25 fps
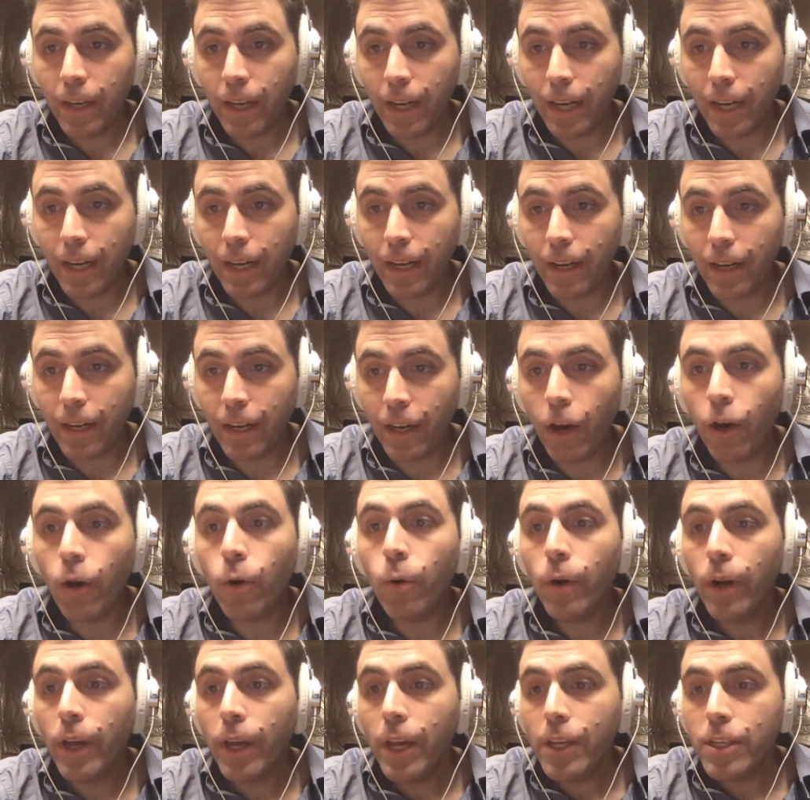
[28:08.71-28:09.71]

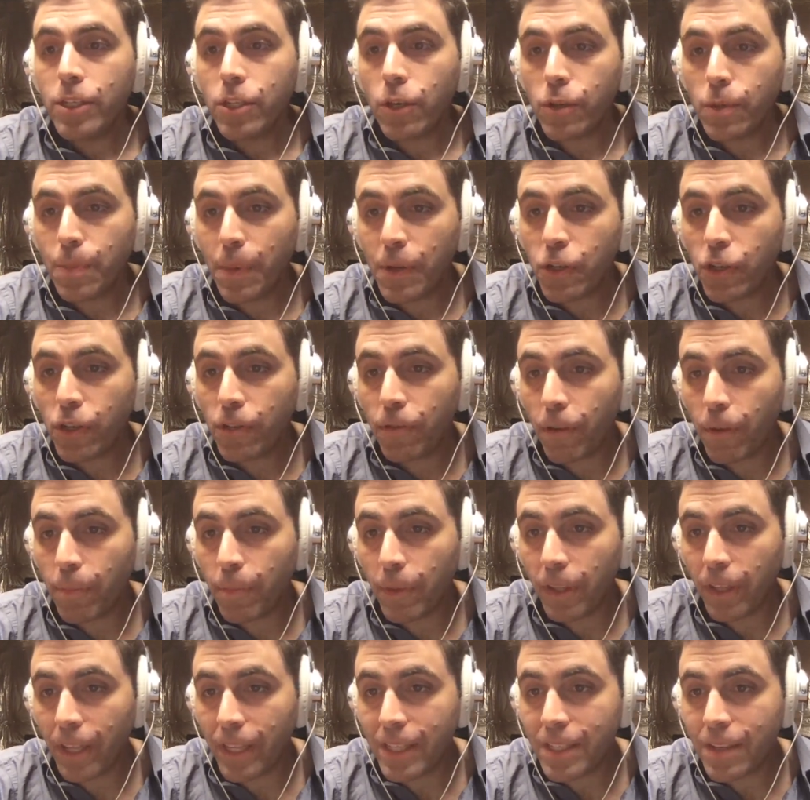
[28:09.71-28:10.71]
So especially from
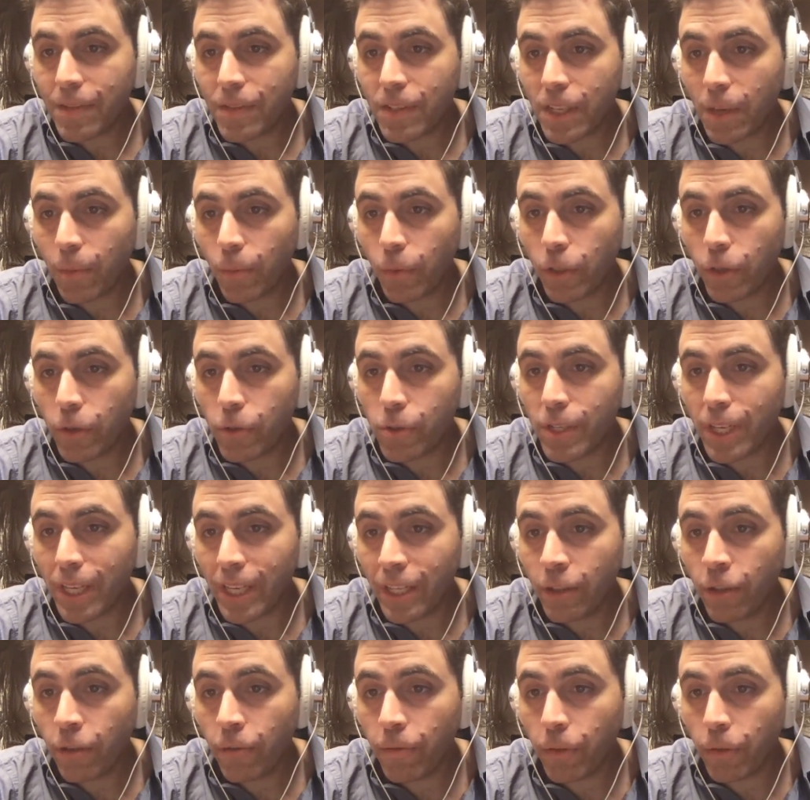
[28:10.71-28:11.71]
the lens of someone who's
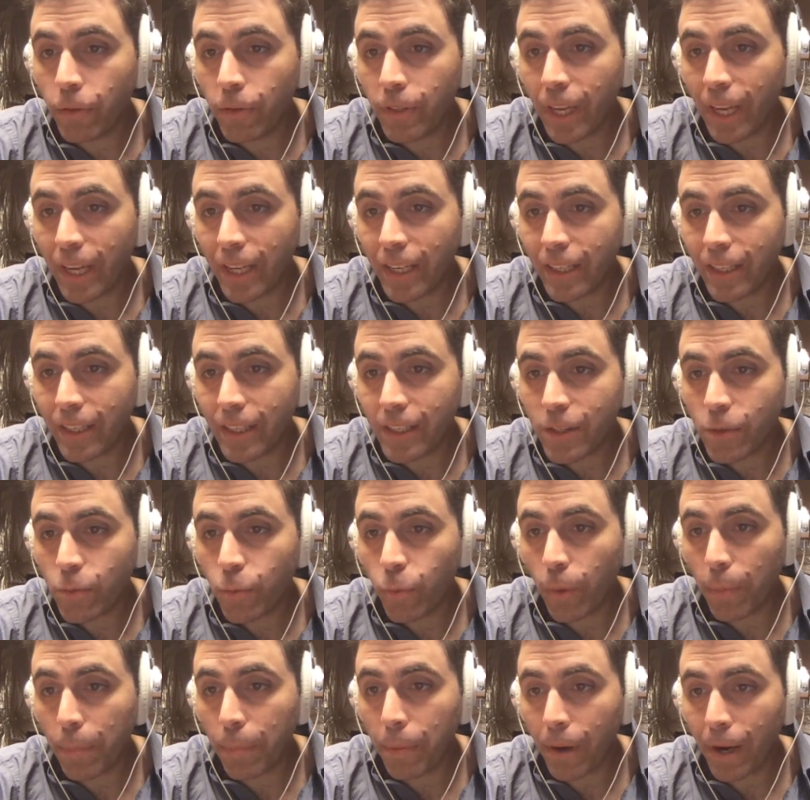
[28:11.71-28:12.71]
interviewed candidates,
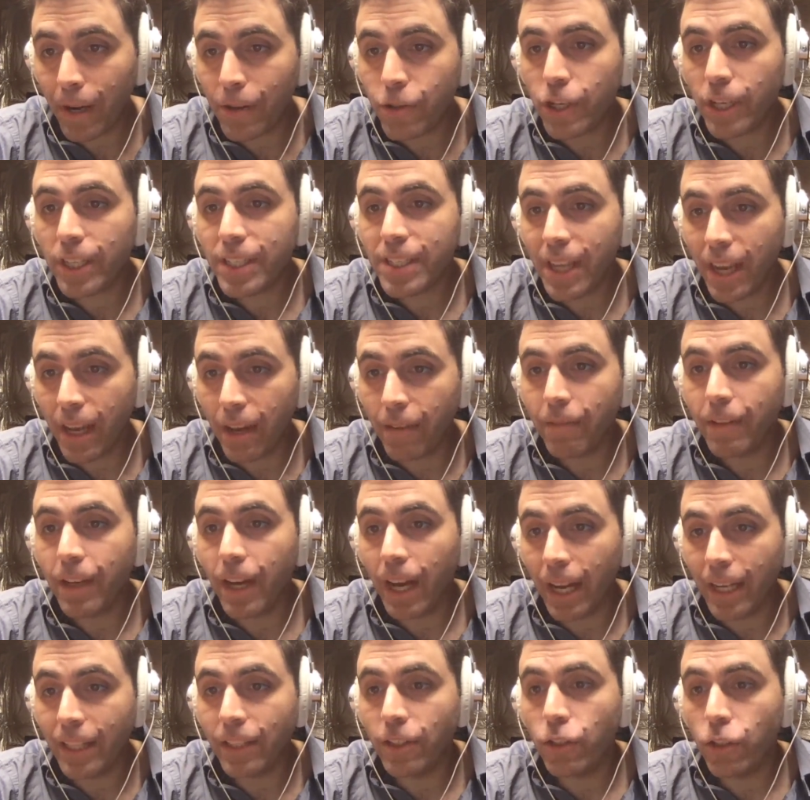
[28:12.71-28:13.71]
what projects have
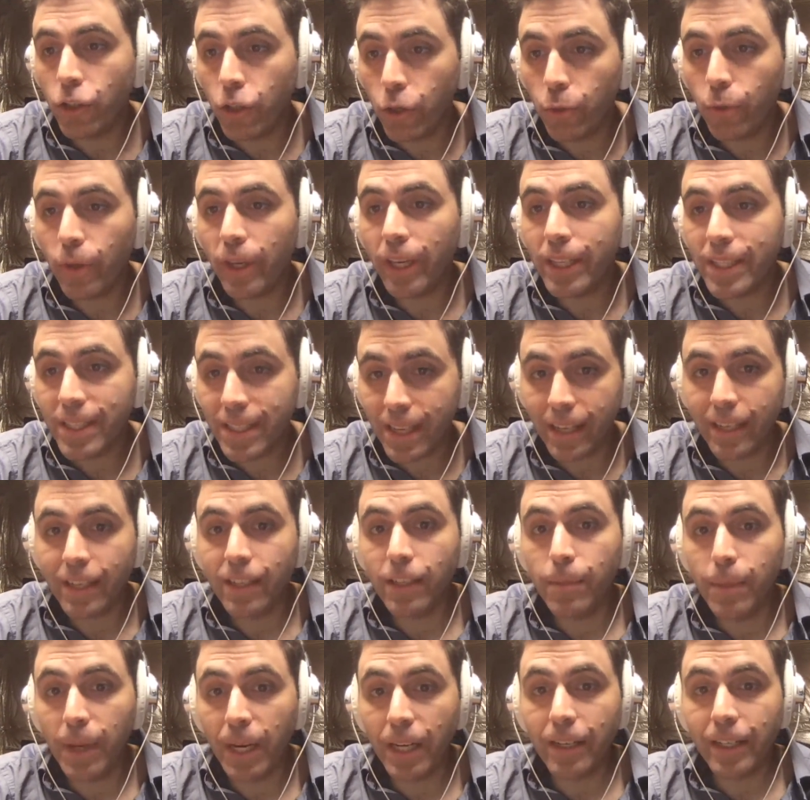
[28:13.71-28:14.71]
gotten you excited
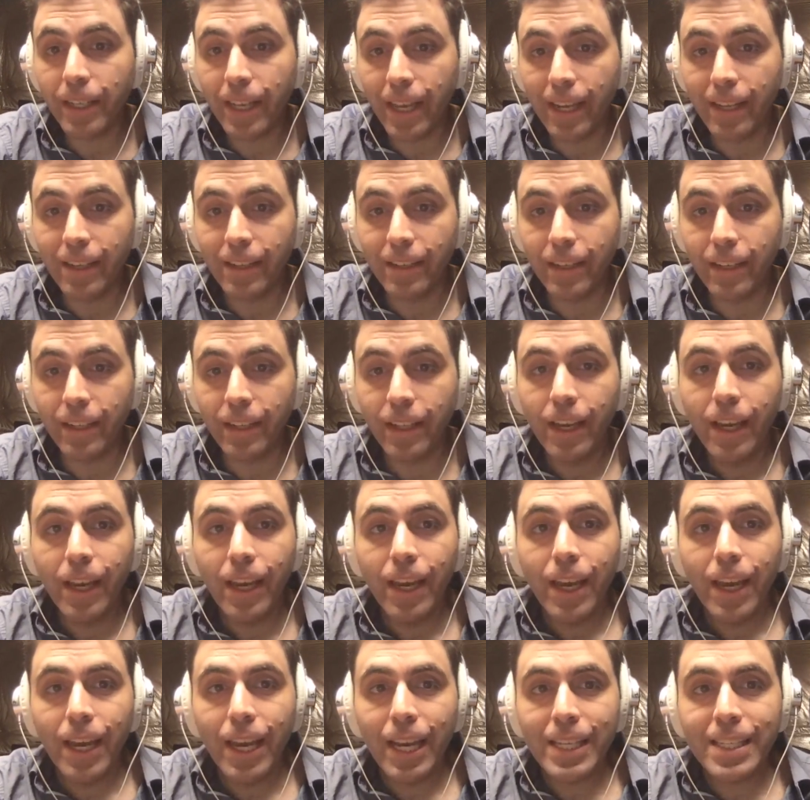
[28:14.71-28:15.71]
about a candidate?
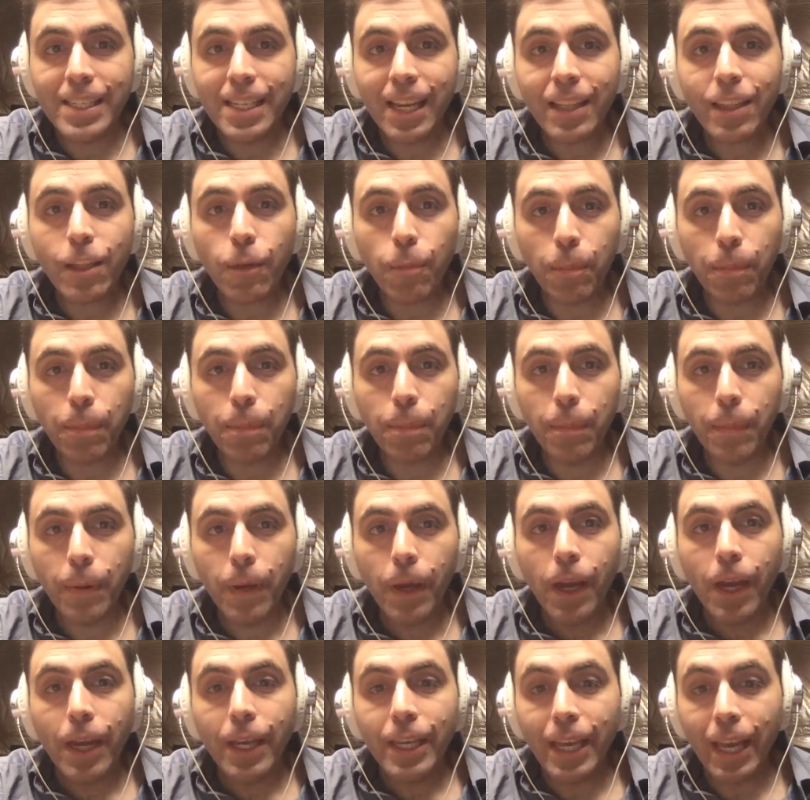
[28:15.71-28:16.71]
It's not
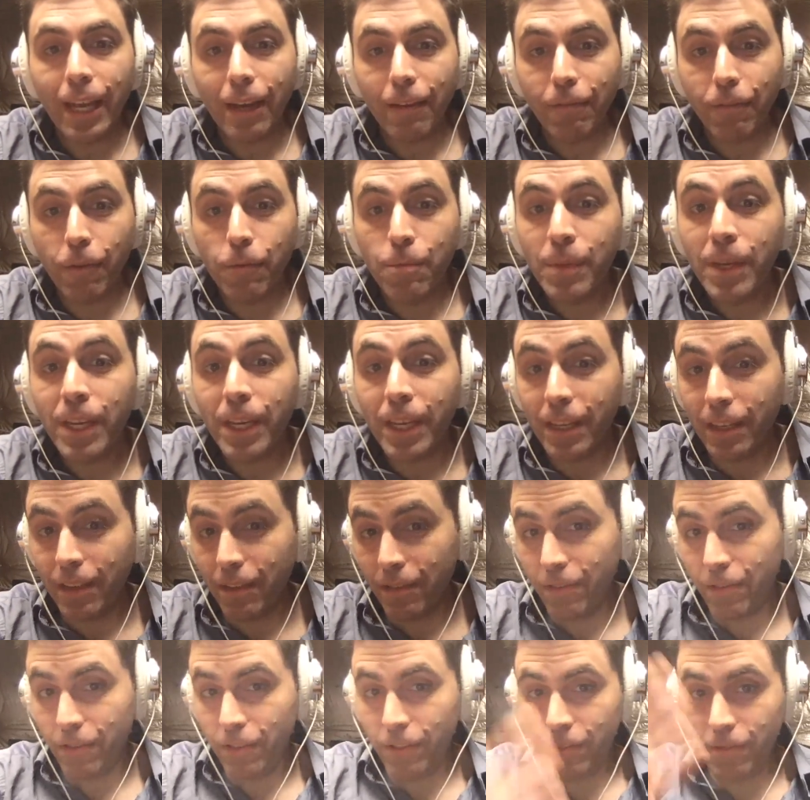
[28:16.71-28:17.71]
for me,
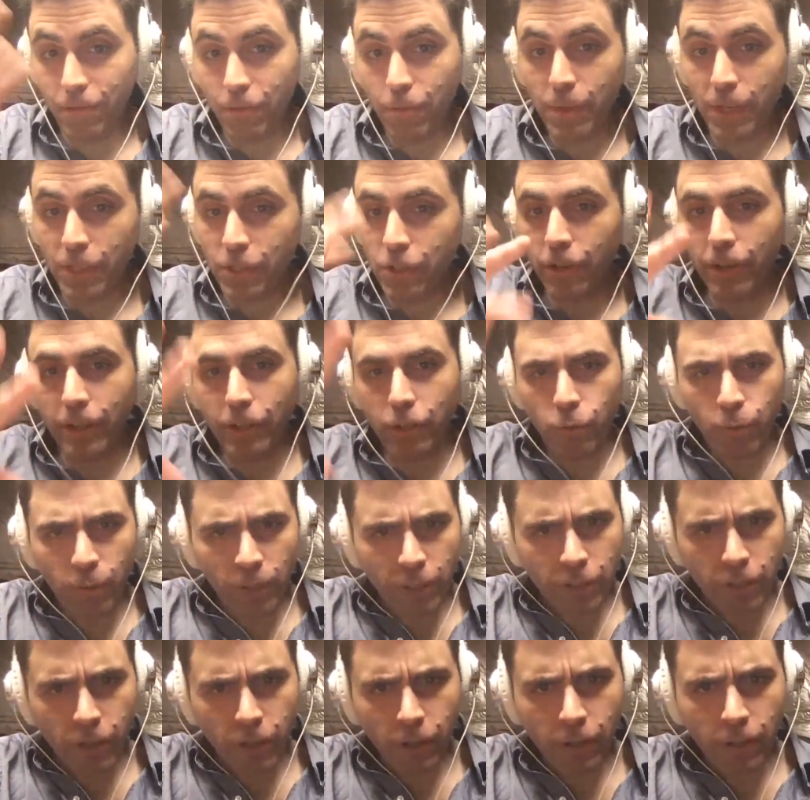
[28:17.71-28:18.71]
just for me. Sorry, you want to talk?